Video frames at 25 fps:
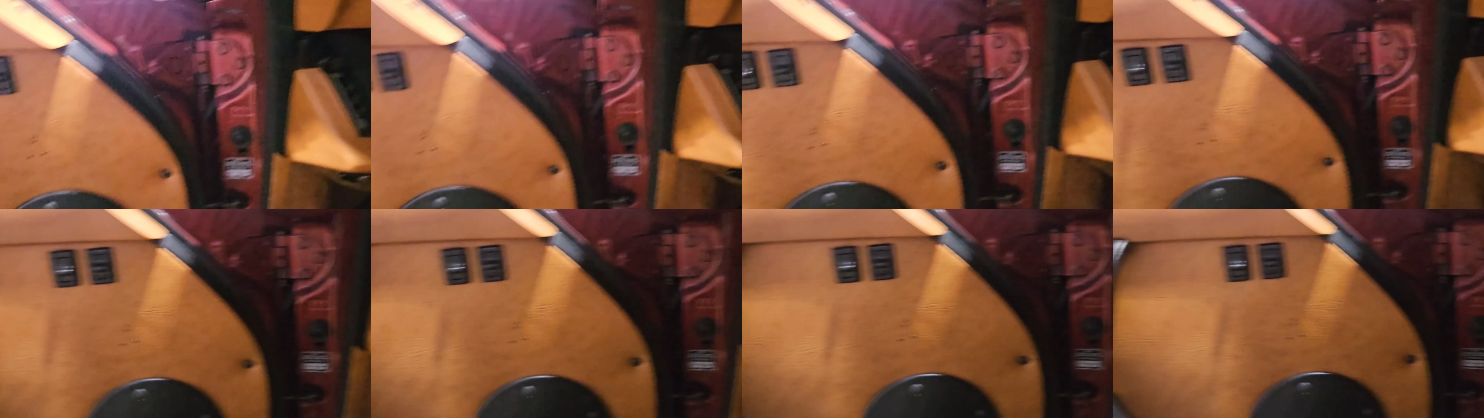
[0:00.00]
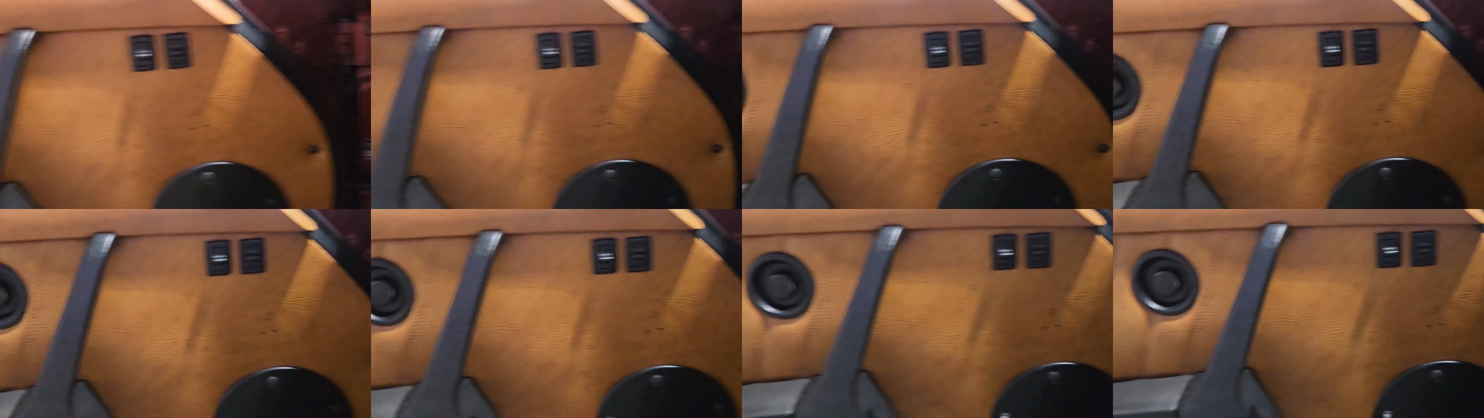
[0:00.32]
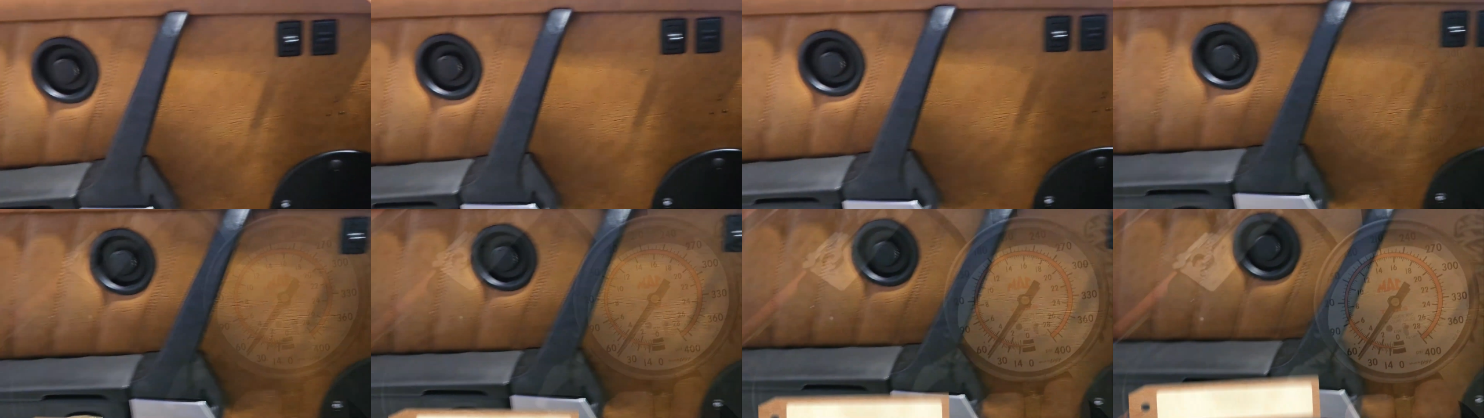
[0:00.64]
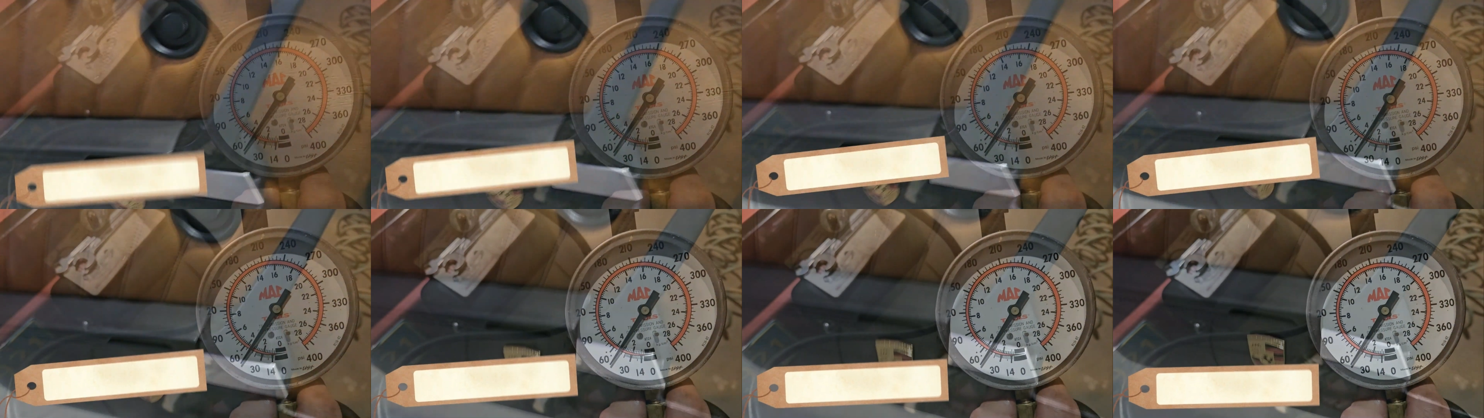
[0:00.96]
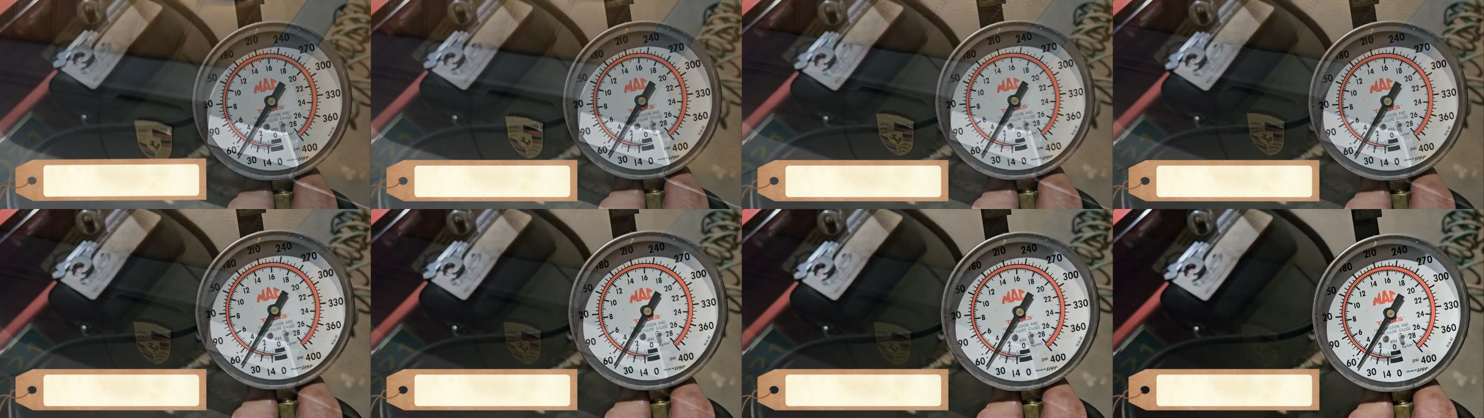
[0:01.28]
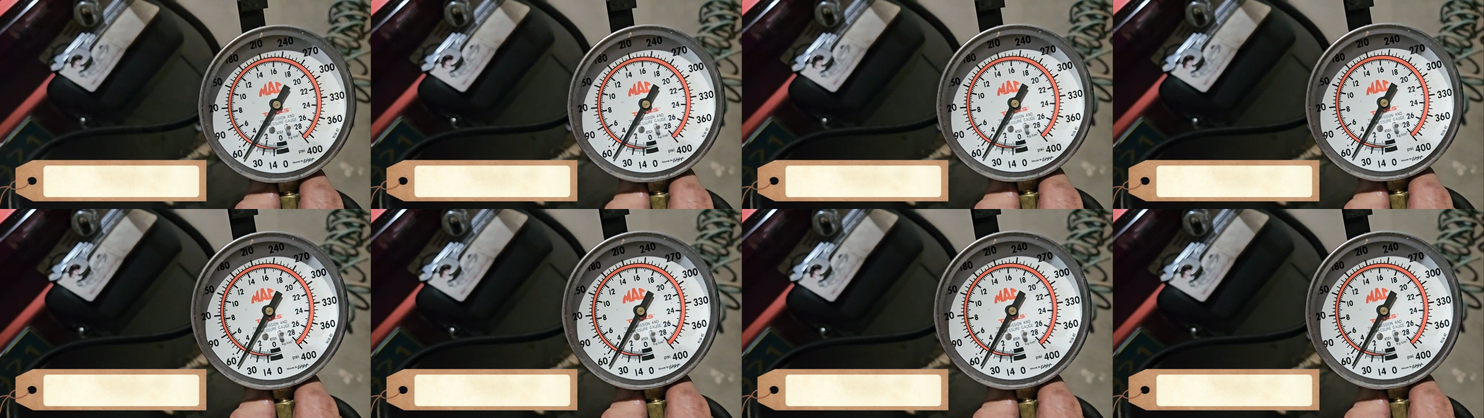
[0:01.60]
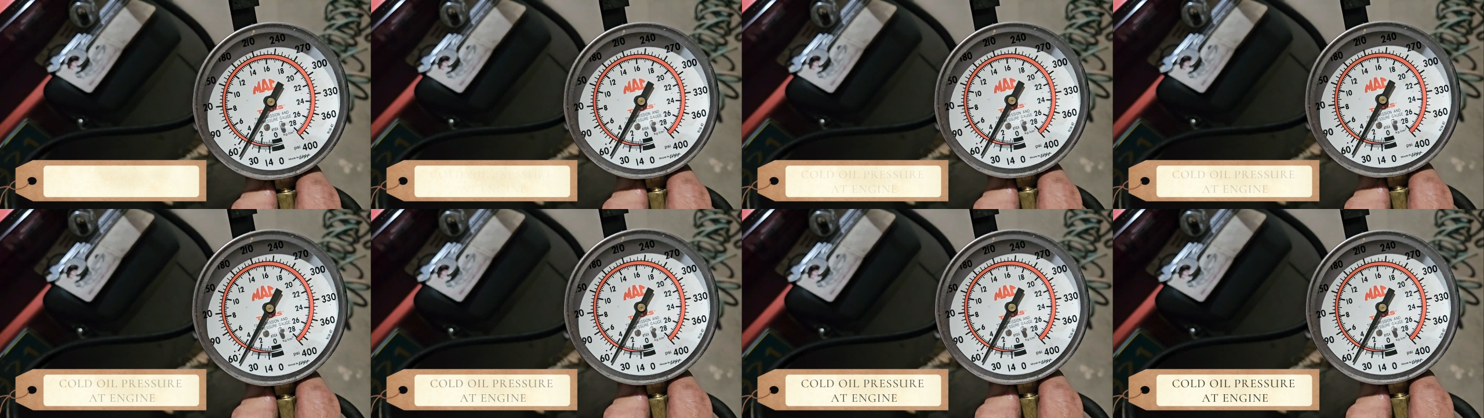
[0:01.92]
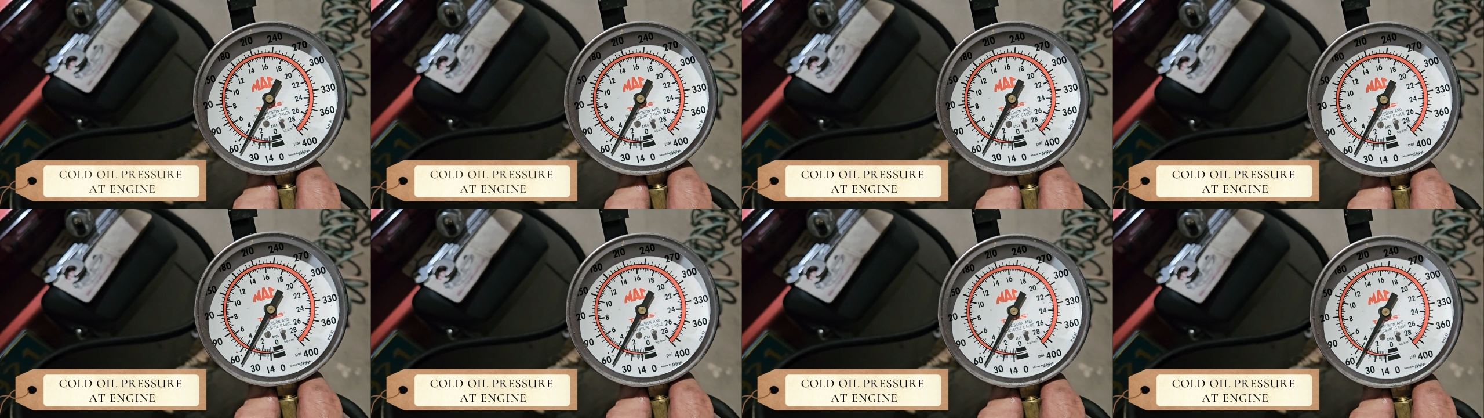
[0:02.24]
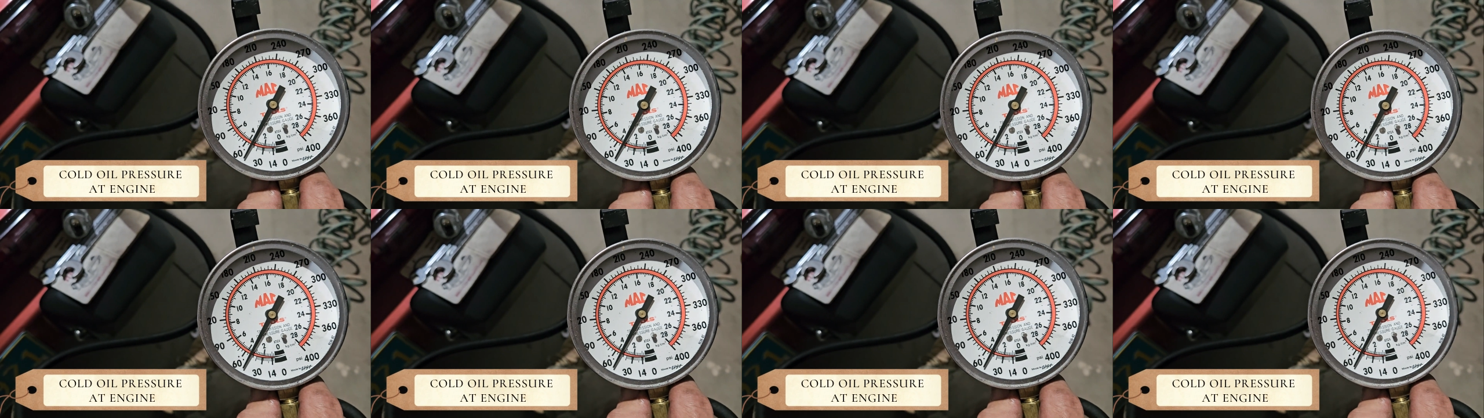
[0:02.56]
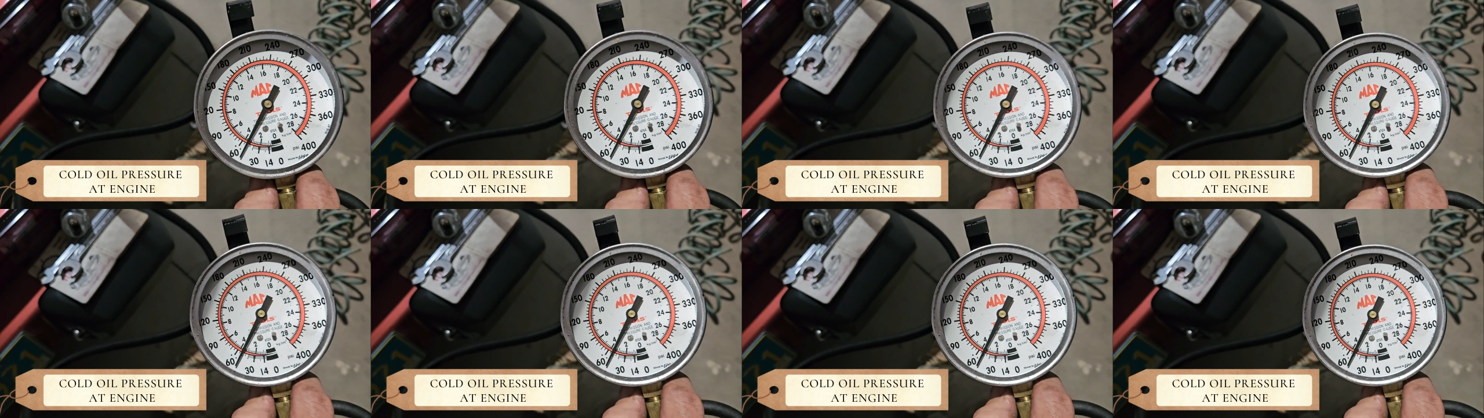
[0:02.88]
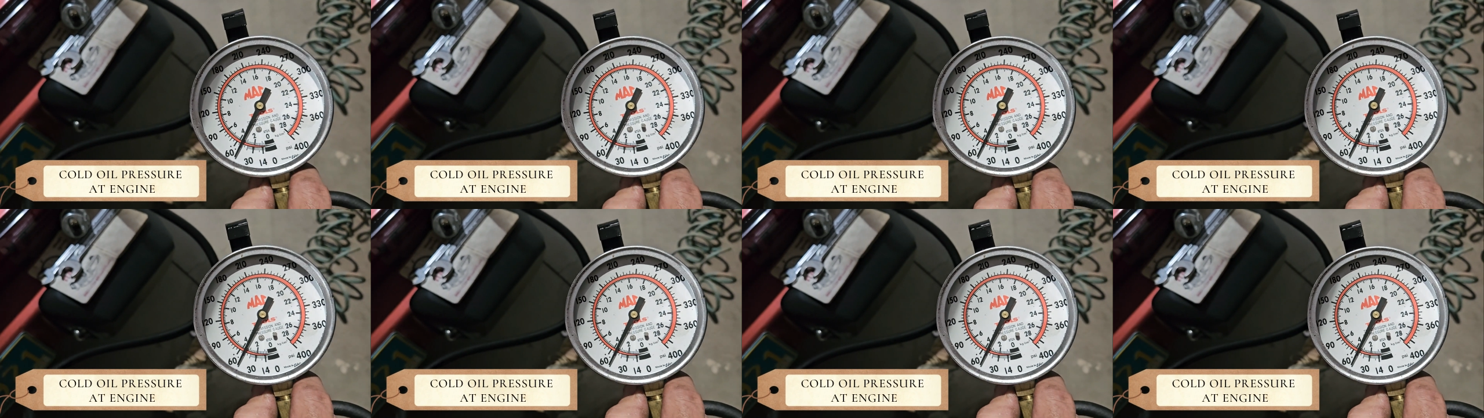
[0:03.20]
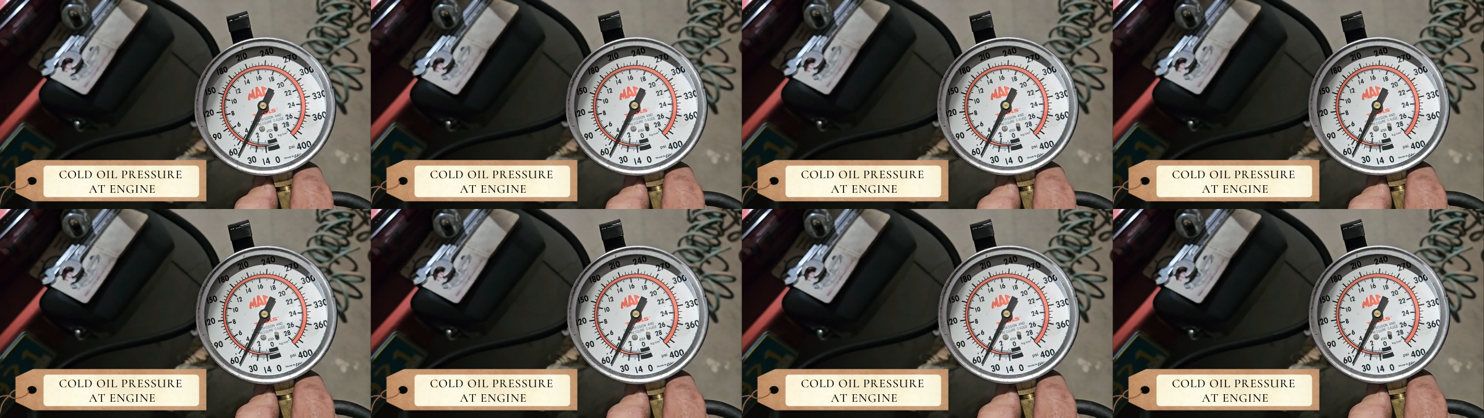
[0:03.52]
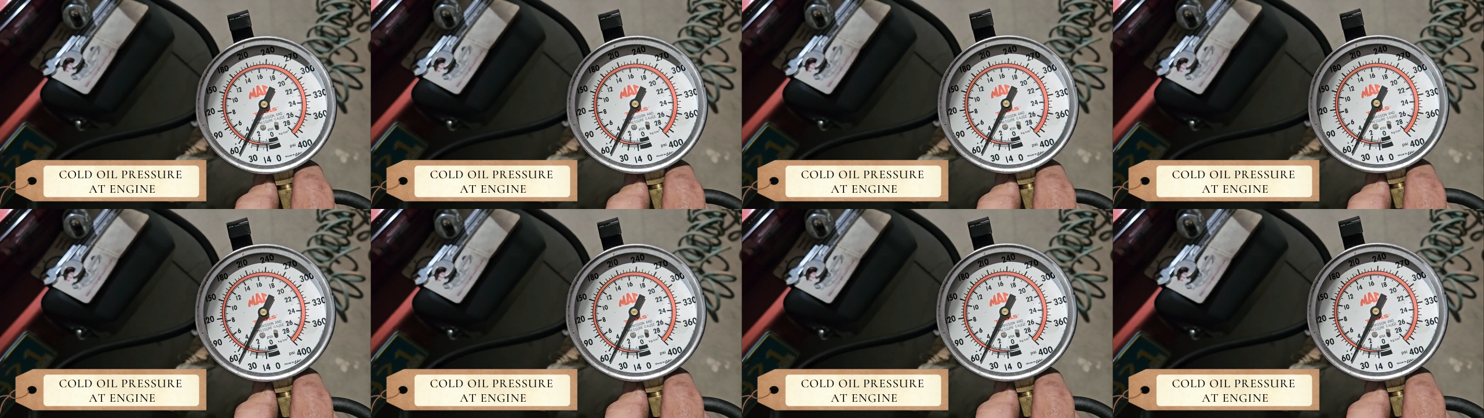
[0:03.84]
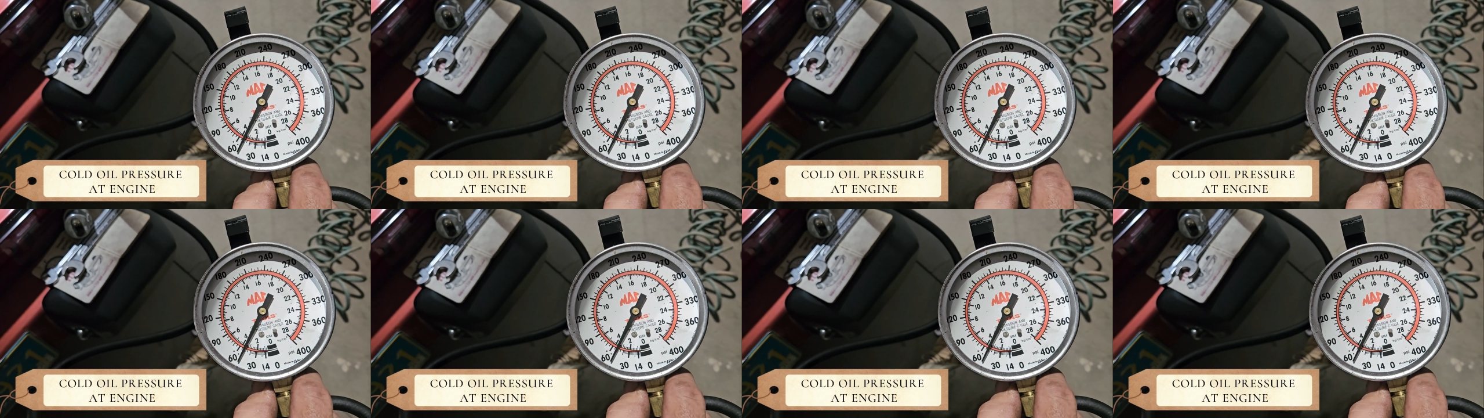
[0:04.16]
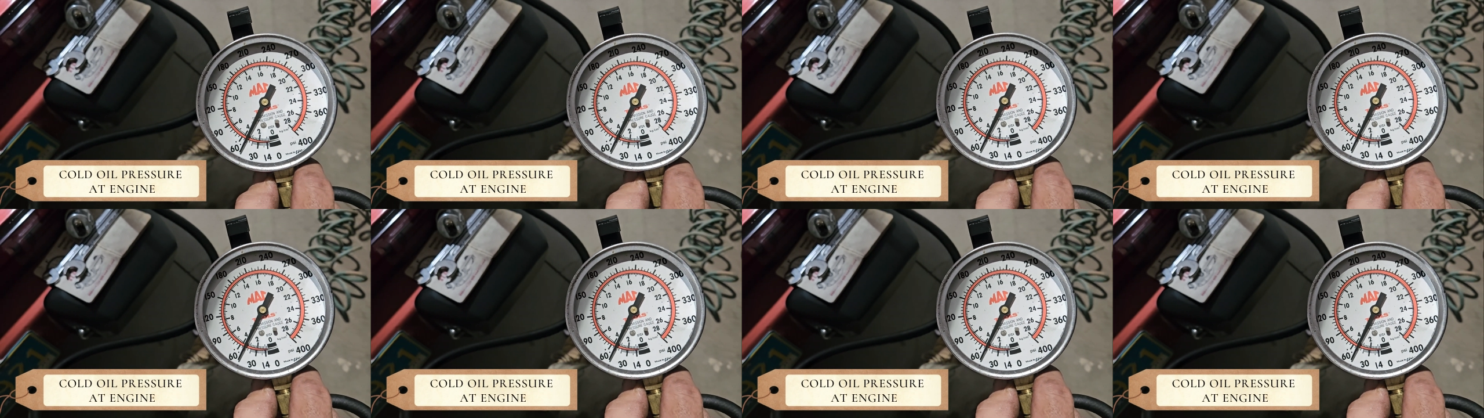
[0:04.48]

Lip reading: Nobody's mouth can be seen.